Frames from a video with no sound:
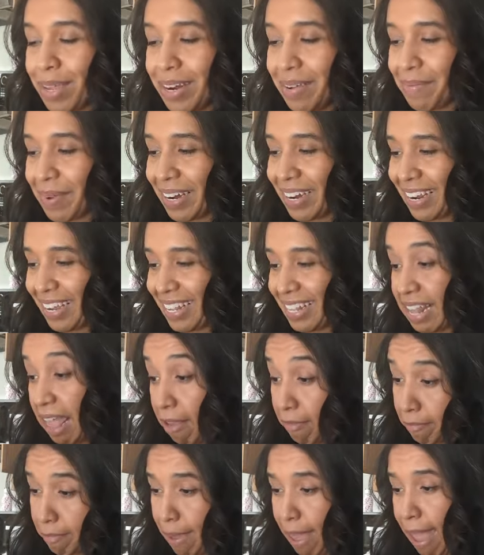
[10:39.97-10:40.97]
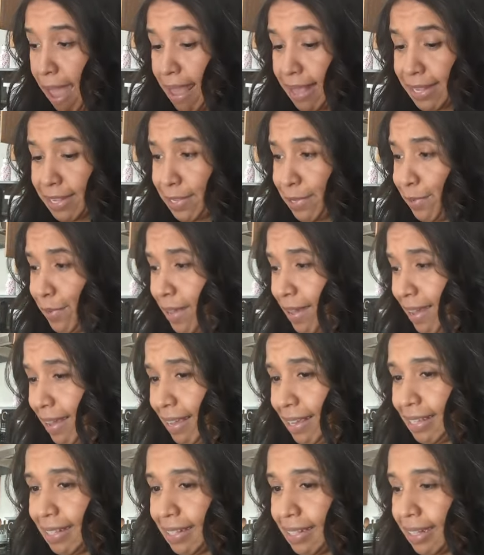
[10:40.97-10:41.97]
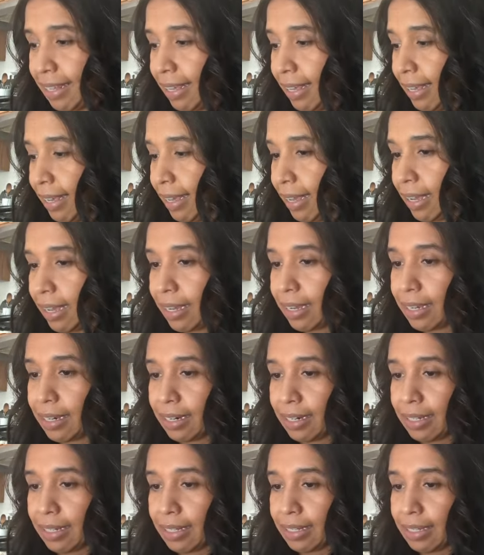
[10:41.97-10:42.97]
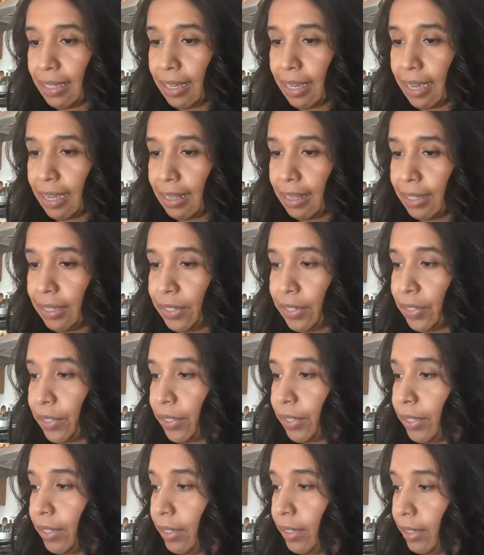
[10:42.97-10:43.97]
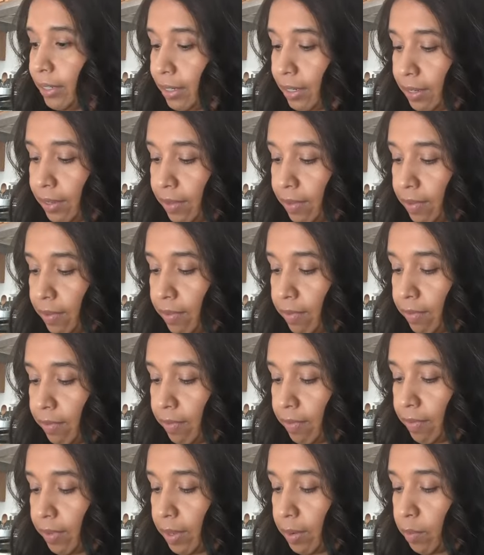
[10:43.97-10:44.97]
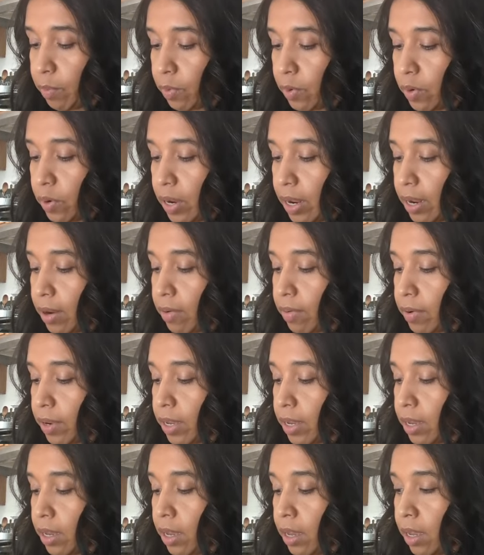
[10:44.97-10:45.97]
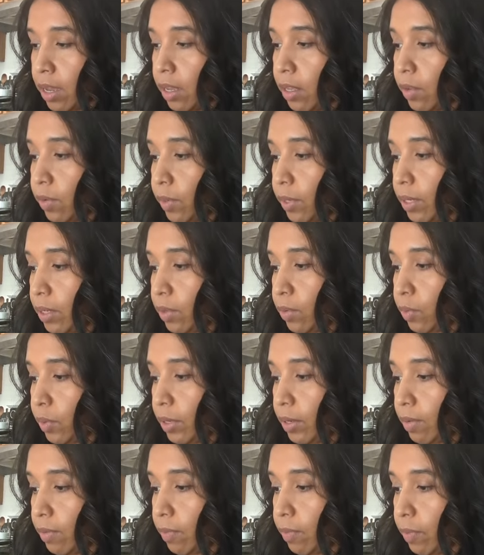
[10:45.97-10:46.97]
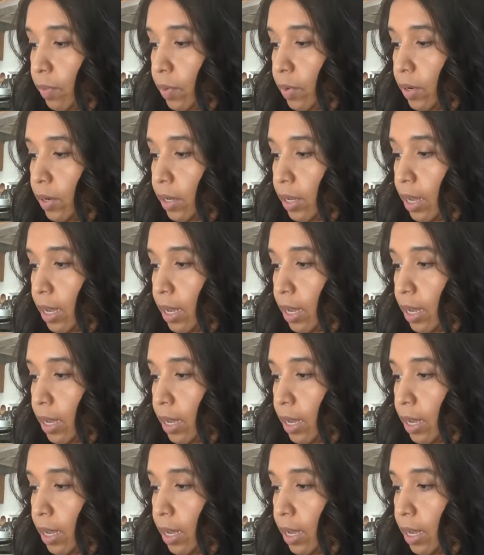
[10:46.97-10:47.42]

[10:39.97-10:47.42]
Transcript: many Mondays have passed, you guys? Let's see, calendar. February 2024